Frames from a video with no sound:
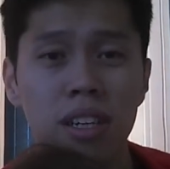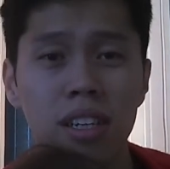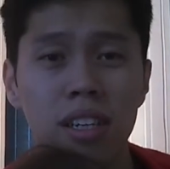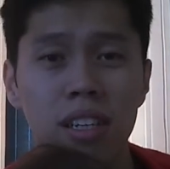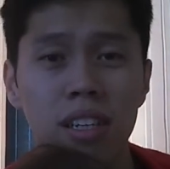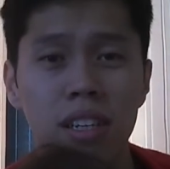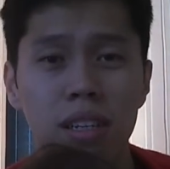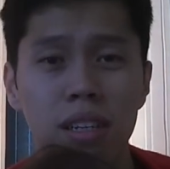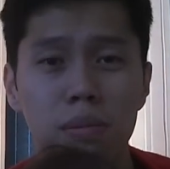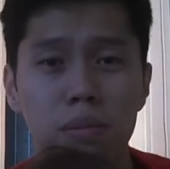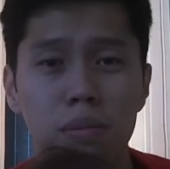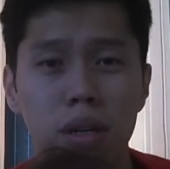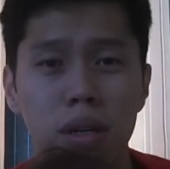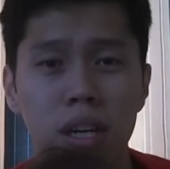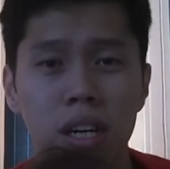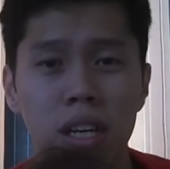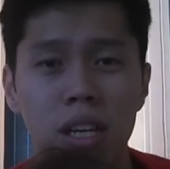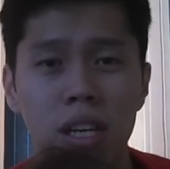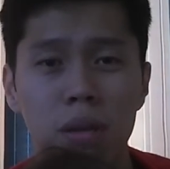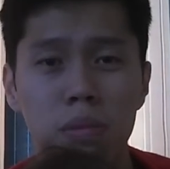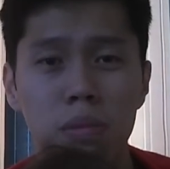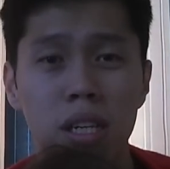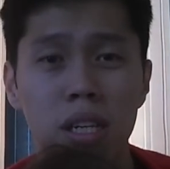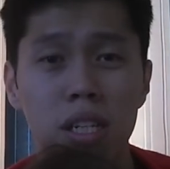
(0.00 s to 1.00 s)
and
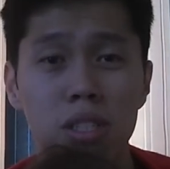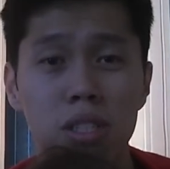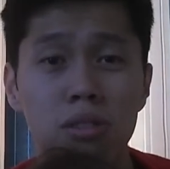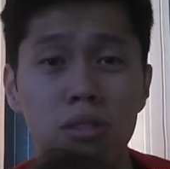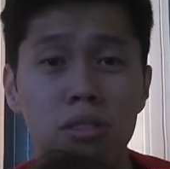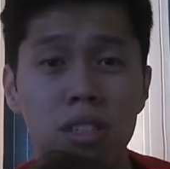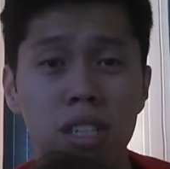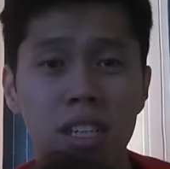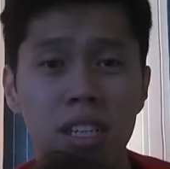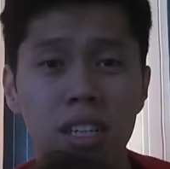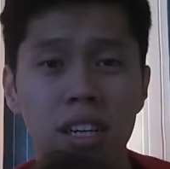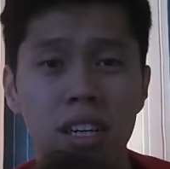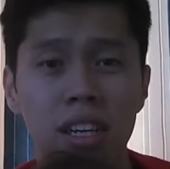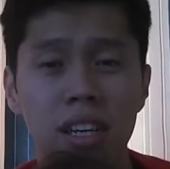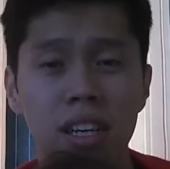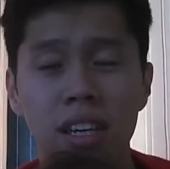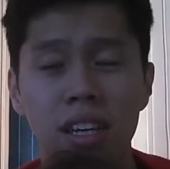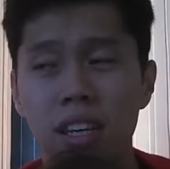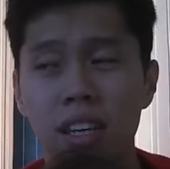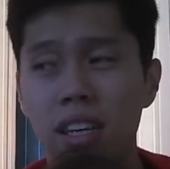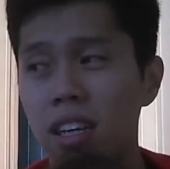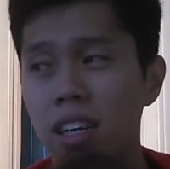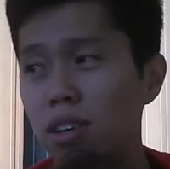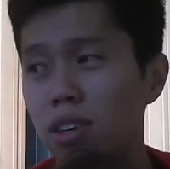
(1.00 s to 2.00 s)
my PS3
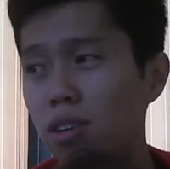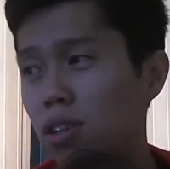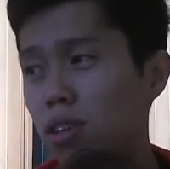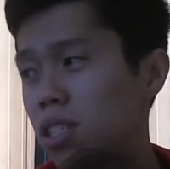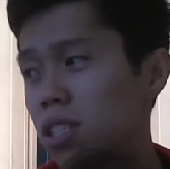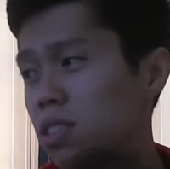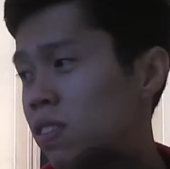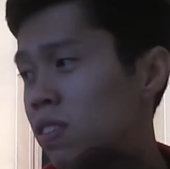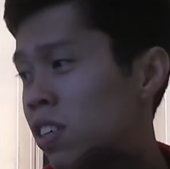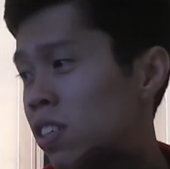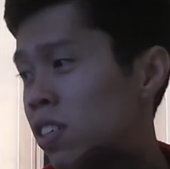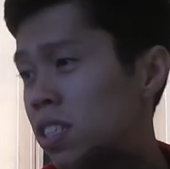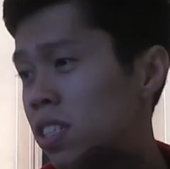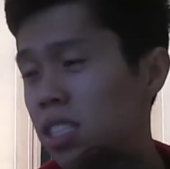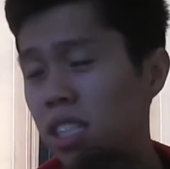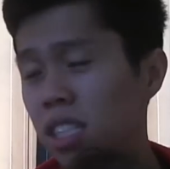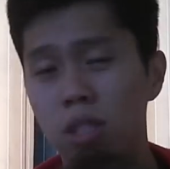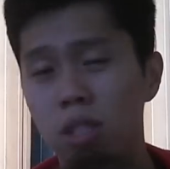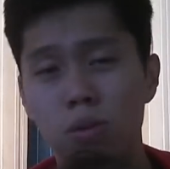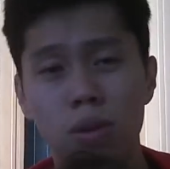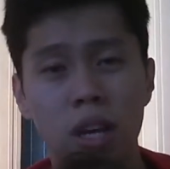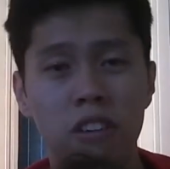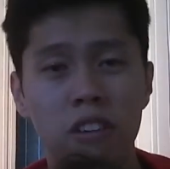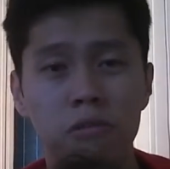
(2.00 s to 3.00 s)
and all these various
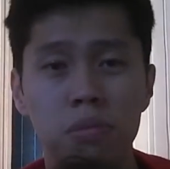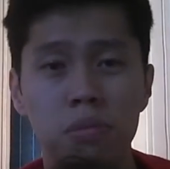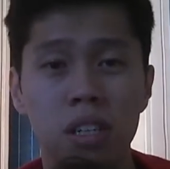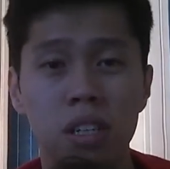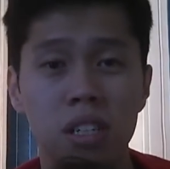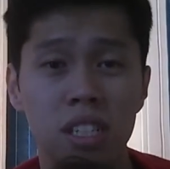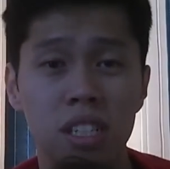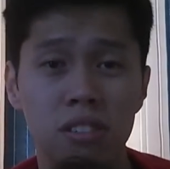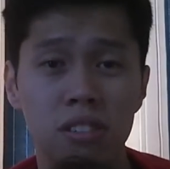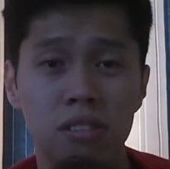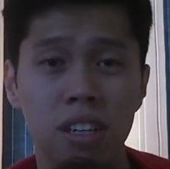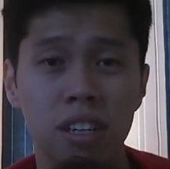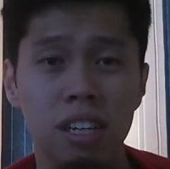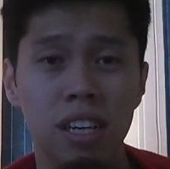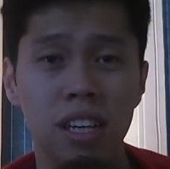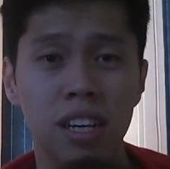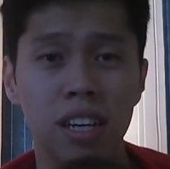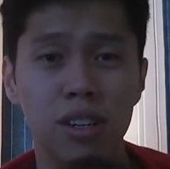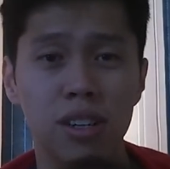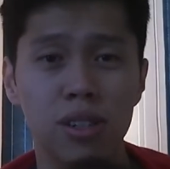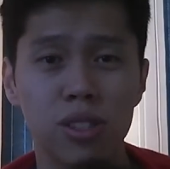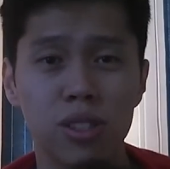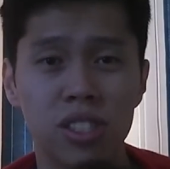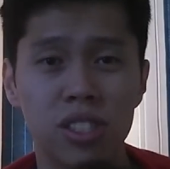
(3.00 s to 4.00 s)
things we have plugged in around the
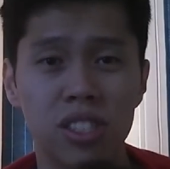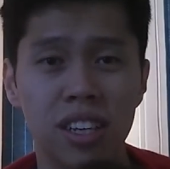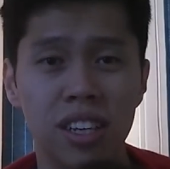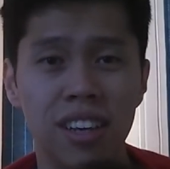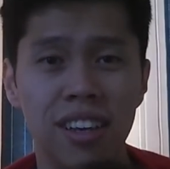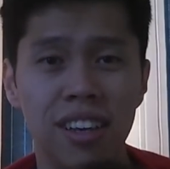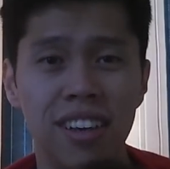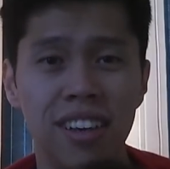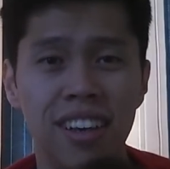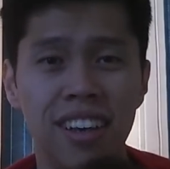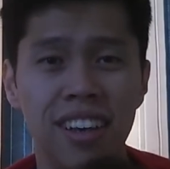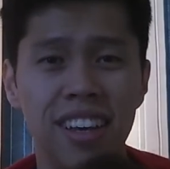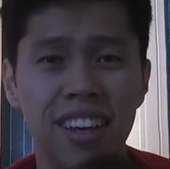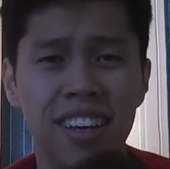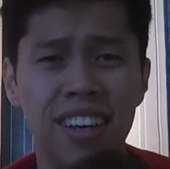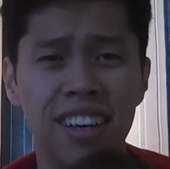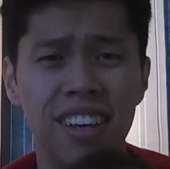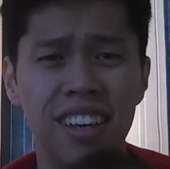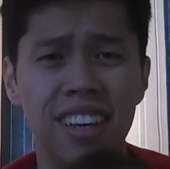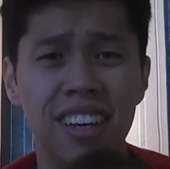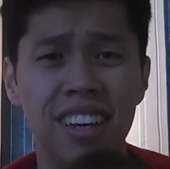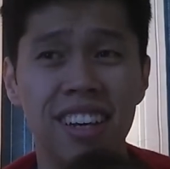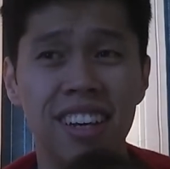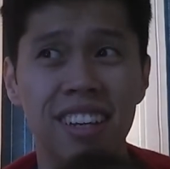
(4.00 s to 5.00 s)
house,
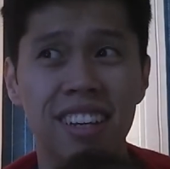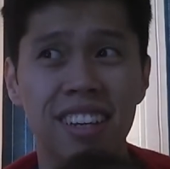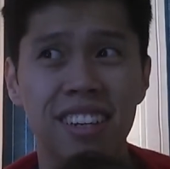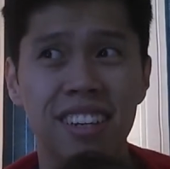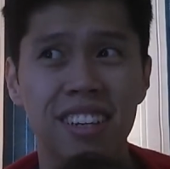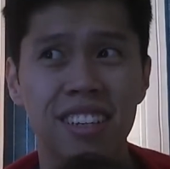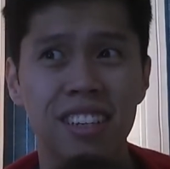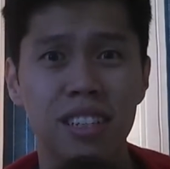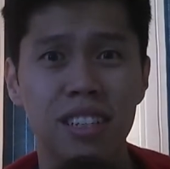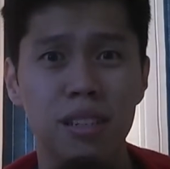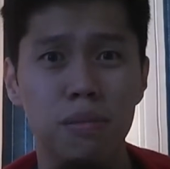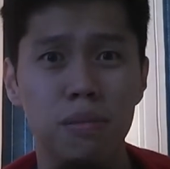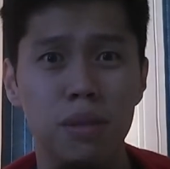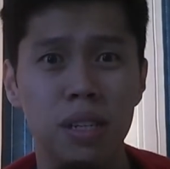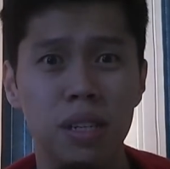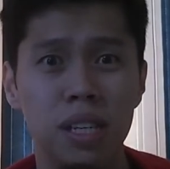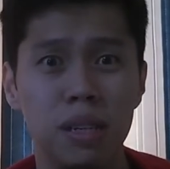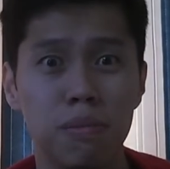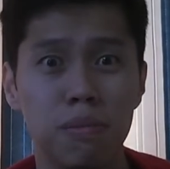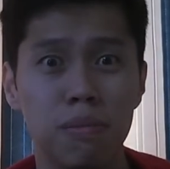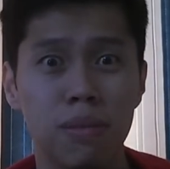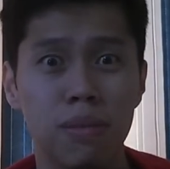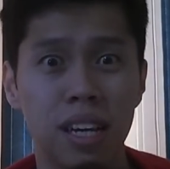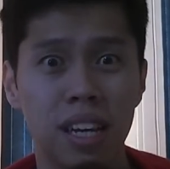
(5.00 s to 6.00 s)
it can be
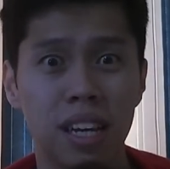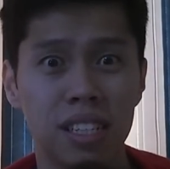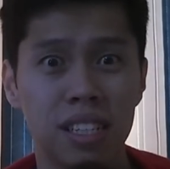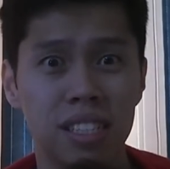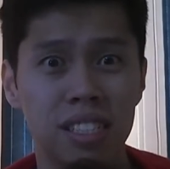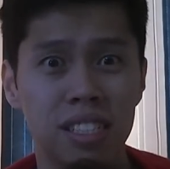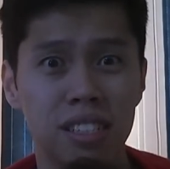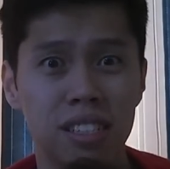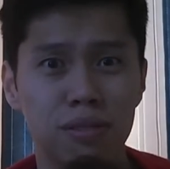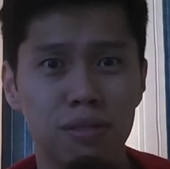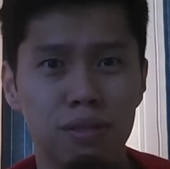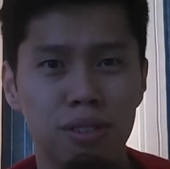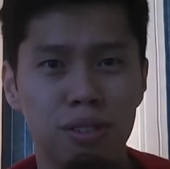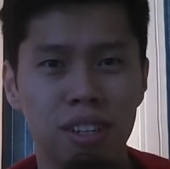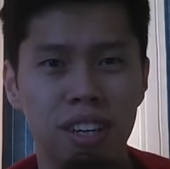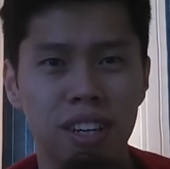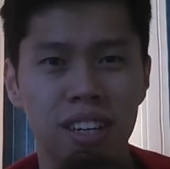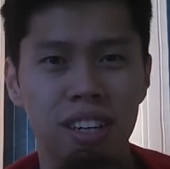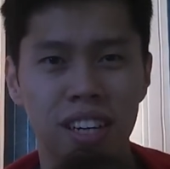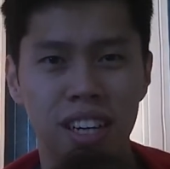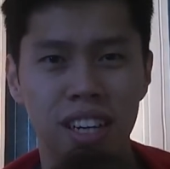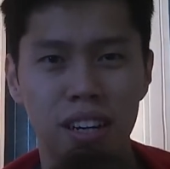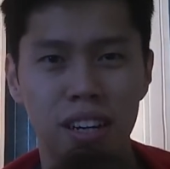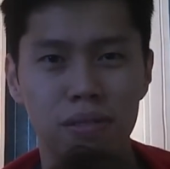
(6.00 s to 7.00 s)
a mess if we're
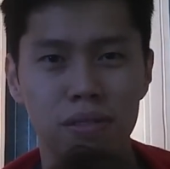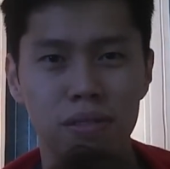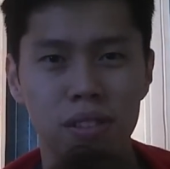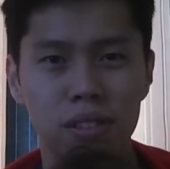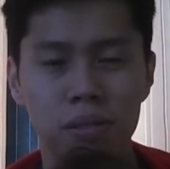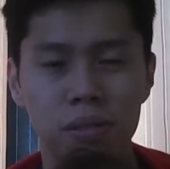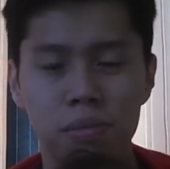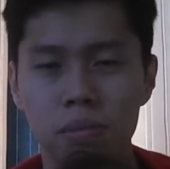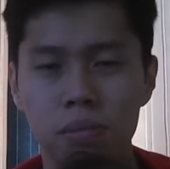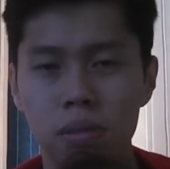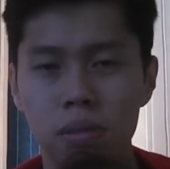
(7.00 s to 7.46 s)
not careful.